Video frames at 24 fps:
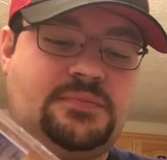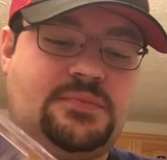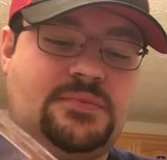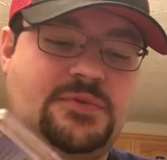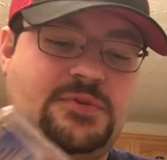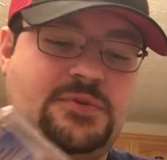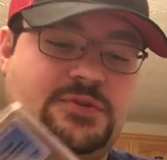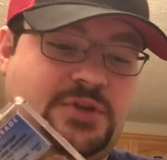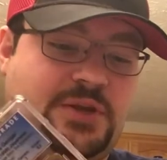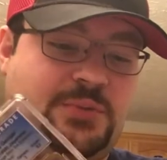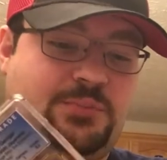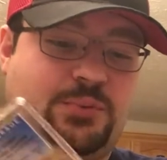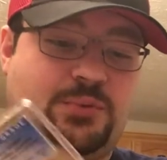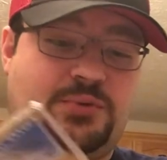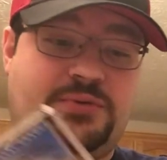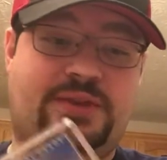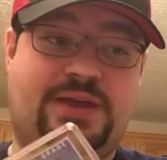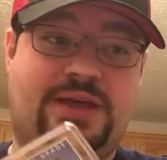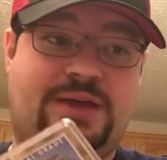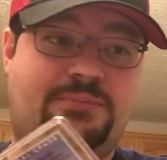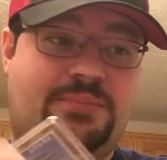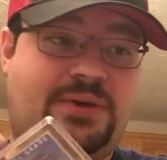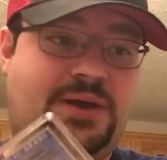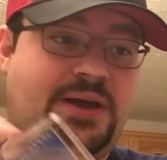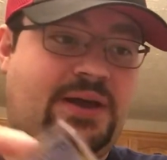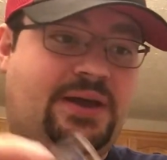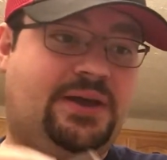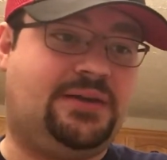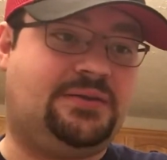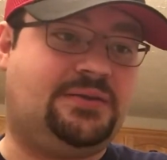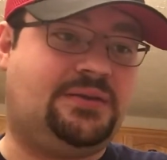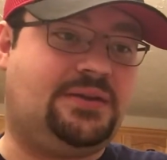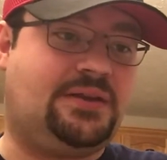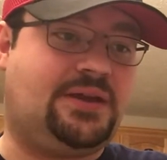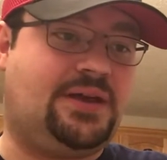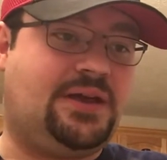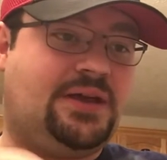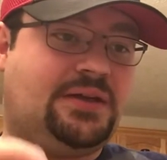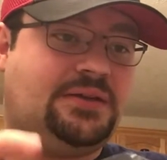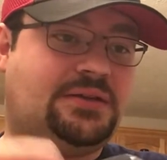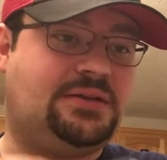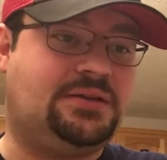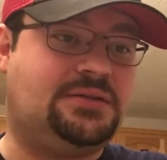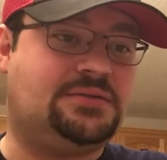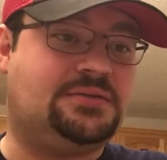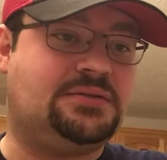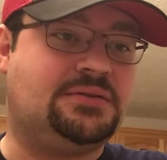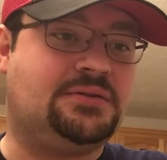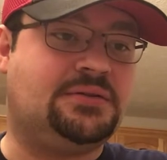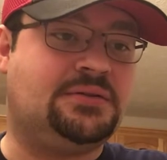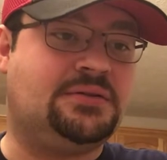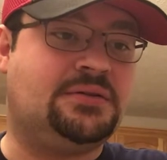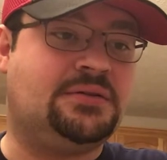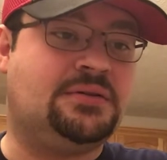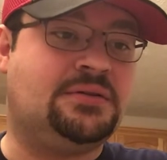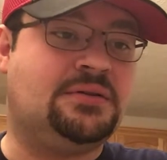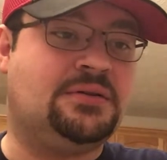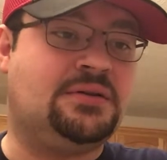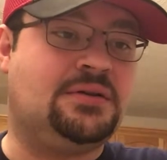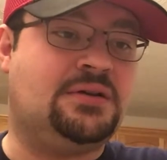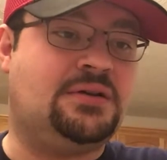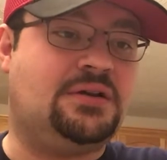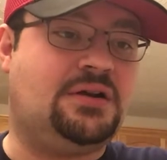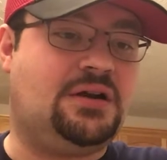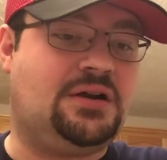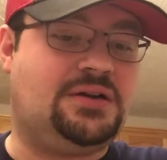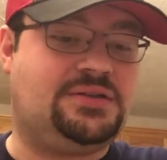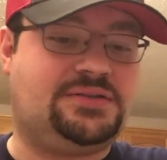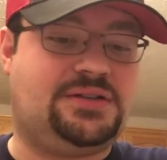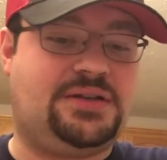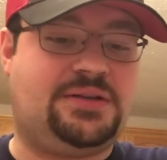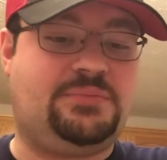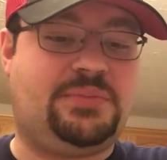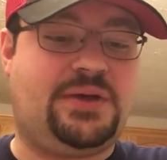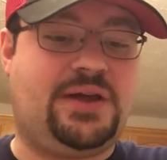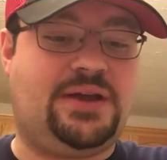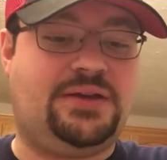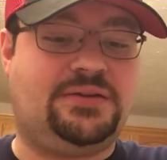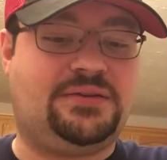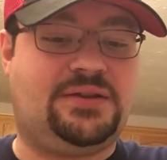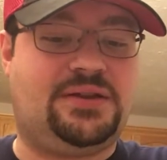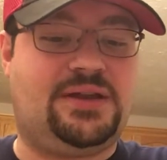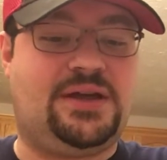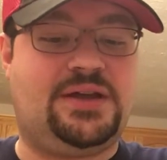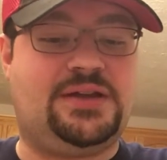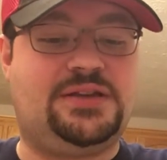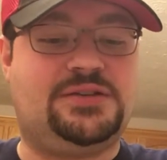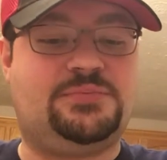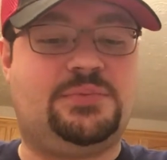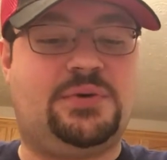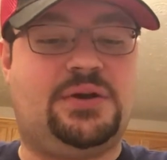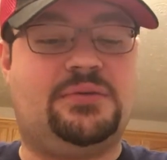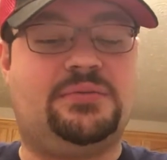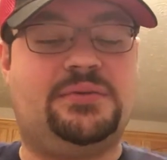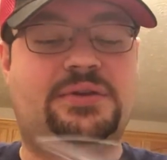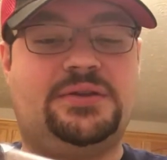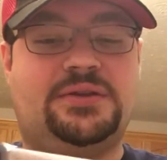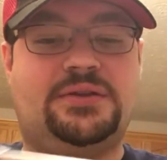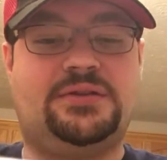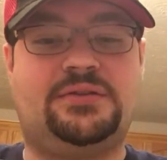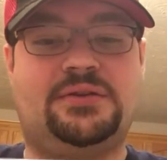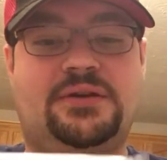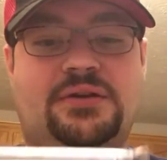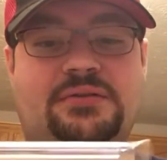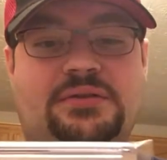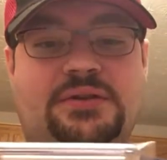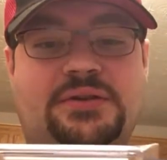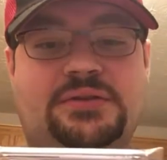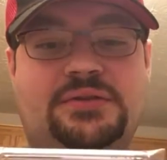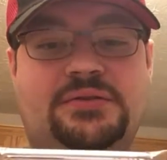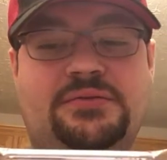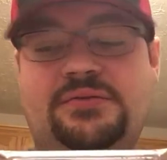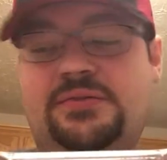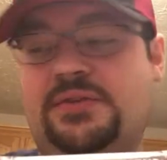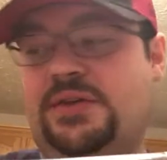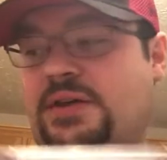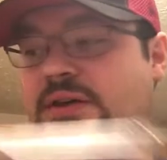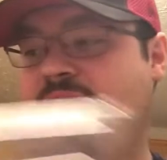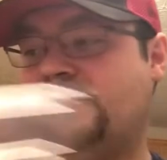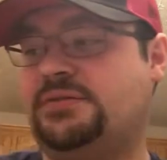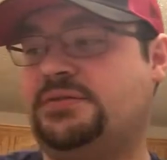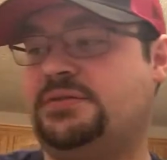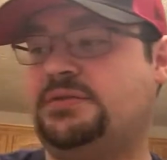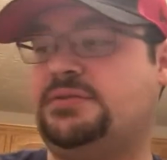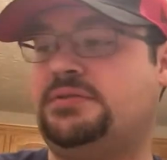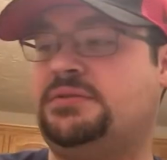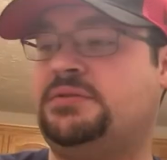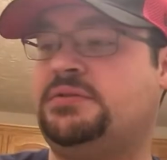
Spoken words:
So I pulled that back in the 90s. I say back in the 90s, probably in the early 2000s.